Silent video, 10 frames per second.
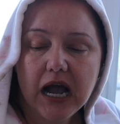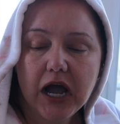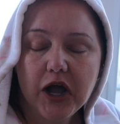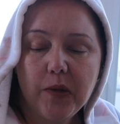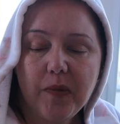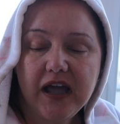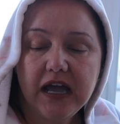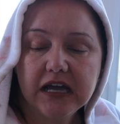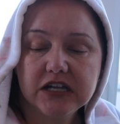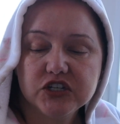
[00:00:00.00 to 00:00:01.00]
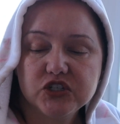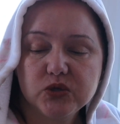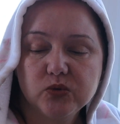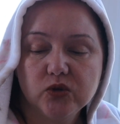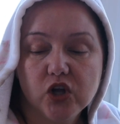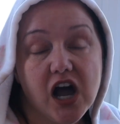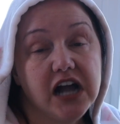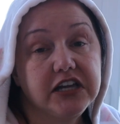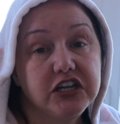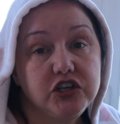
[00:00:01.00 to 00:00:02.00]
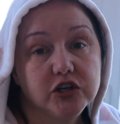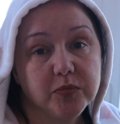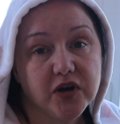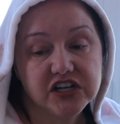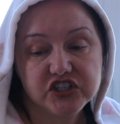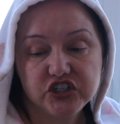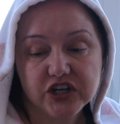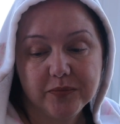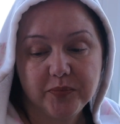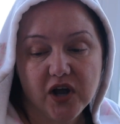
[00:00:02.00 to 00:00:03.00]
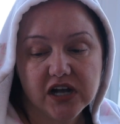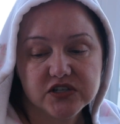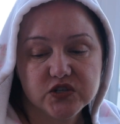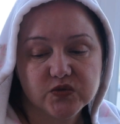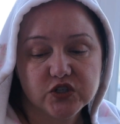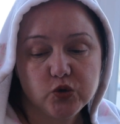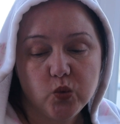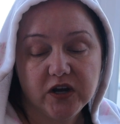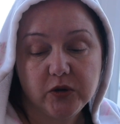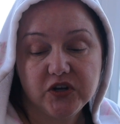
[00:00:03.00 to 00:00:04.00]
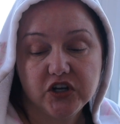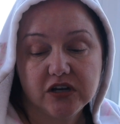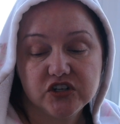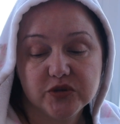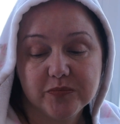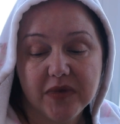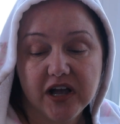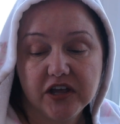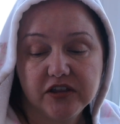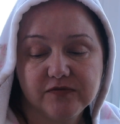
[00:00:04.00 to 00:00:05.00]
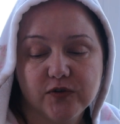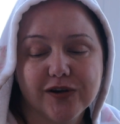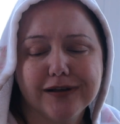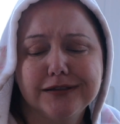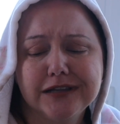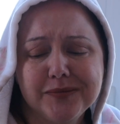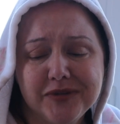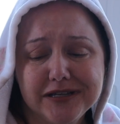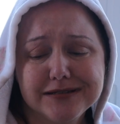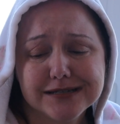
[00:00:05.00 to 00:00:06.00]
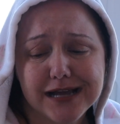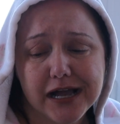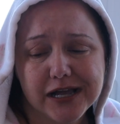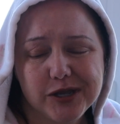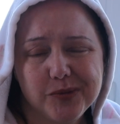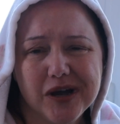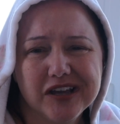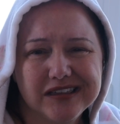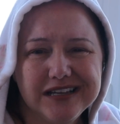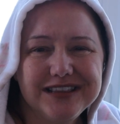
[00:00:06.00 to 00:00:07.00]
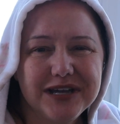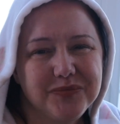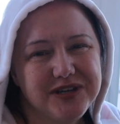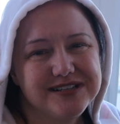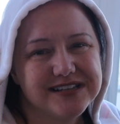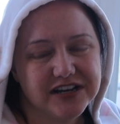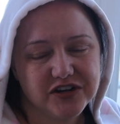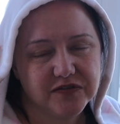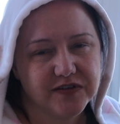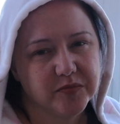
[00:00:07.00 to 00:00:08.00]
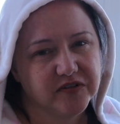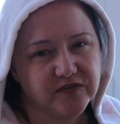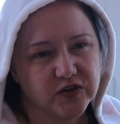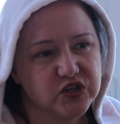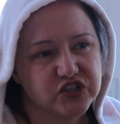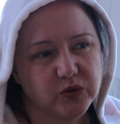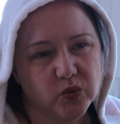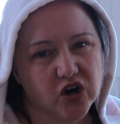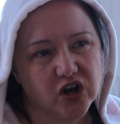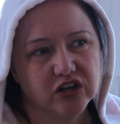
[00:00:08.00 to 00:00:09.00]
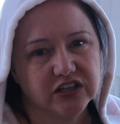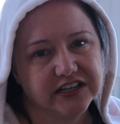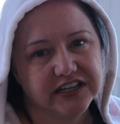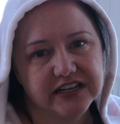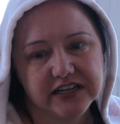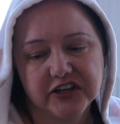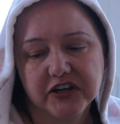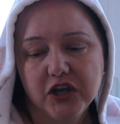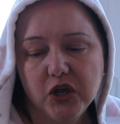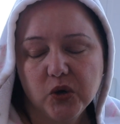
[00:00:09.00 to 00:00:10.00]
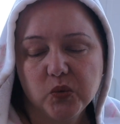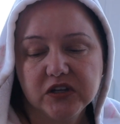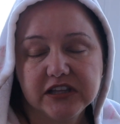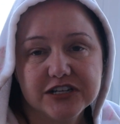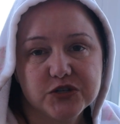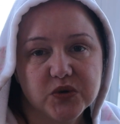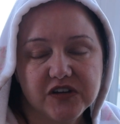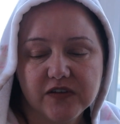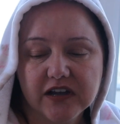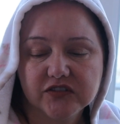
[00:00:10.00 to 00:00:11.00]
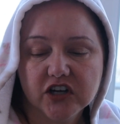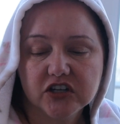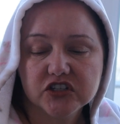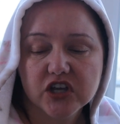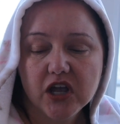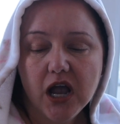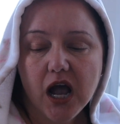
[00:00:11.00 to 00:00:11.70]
And to lock in your Boxycharm boxes for $21 a month for a limited time, I think that means that in November 1st, like we're all gonna get hit with that $25.